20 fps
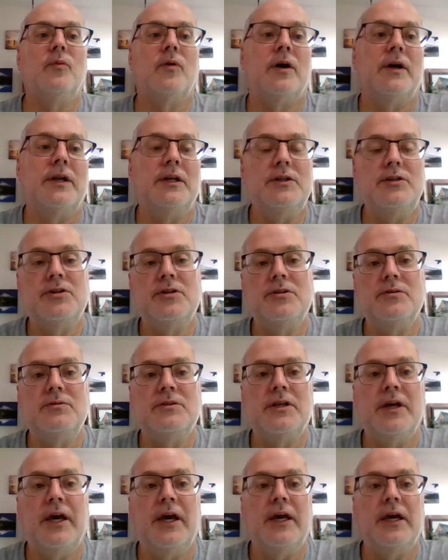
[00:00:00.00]
wanting to
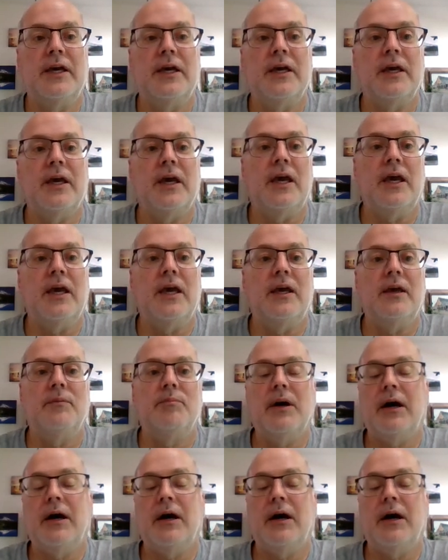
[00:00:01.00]
take a